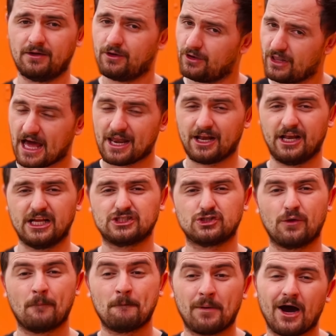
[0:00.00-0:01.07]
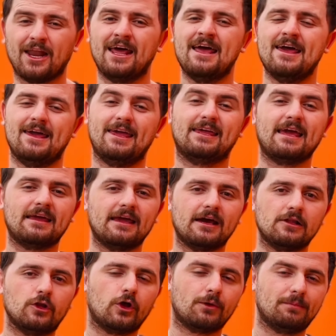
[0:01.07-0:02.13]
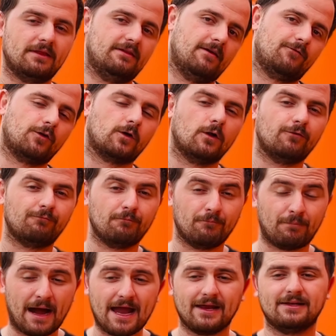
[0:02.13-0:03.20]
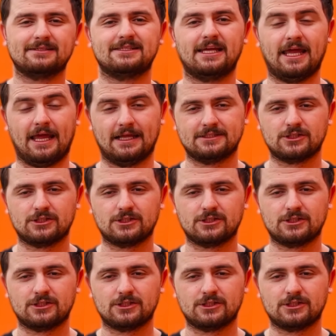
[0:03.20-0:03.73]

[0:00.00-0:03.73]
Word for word: not an issue, but it can get a little bit difficult buying a stand.